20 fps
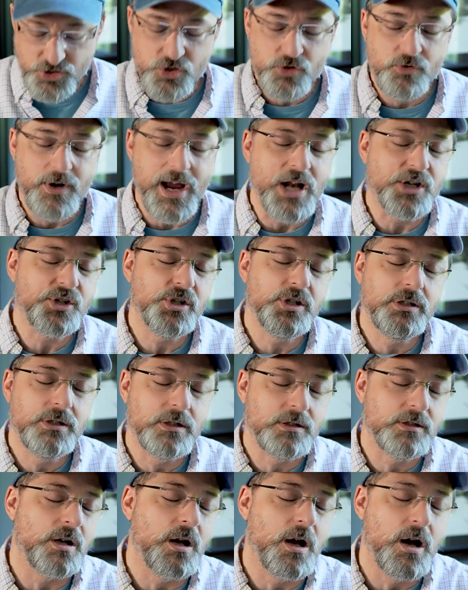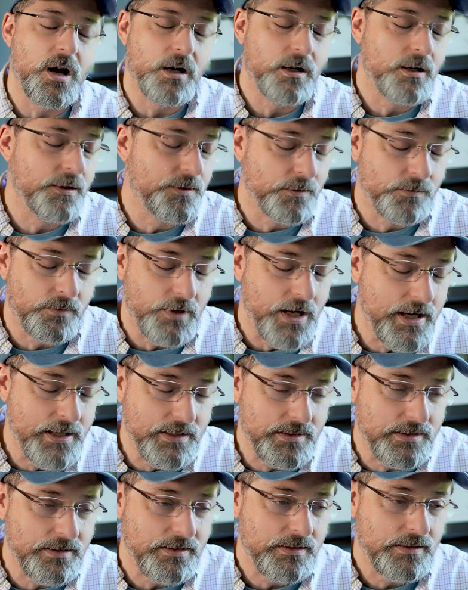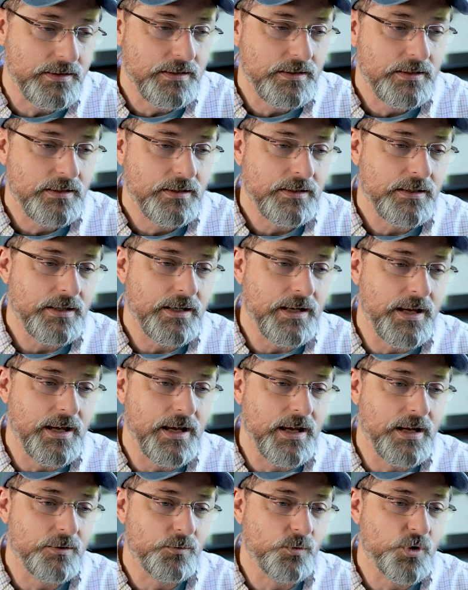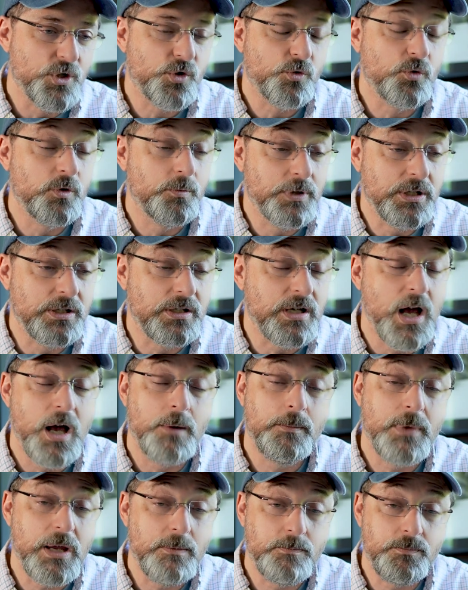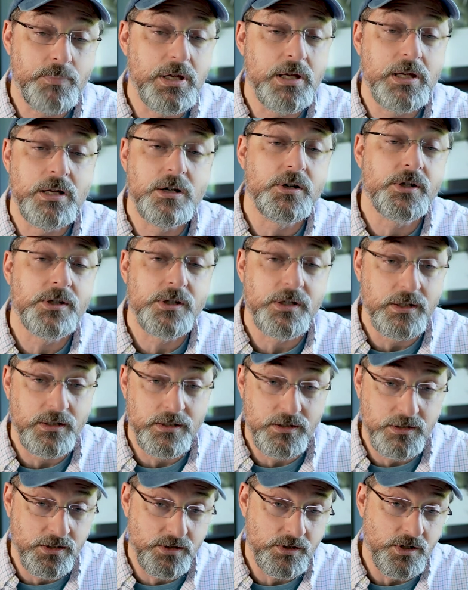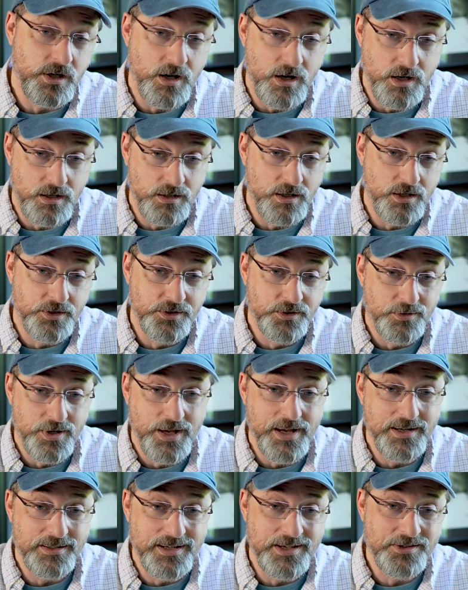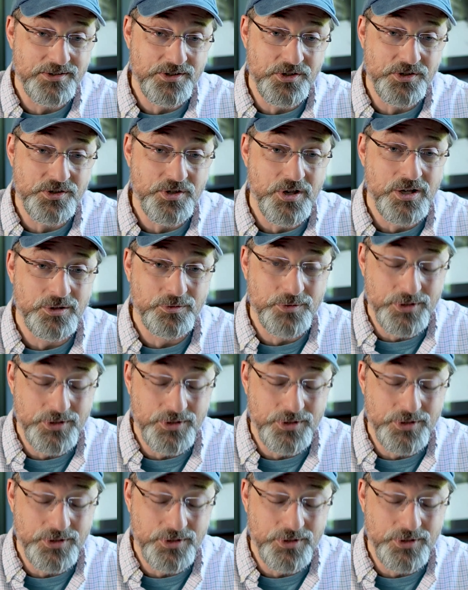scratchy guitar on the right, and which would become a piercing guitar on the right as the song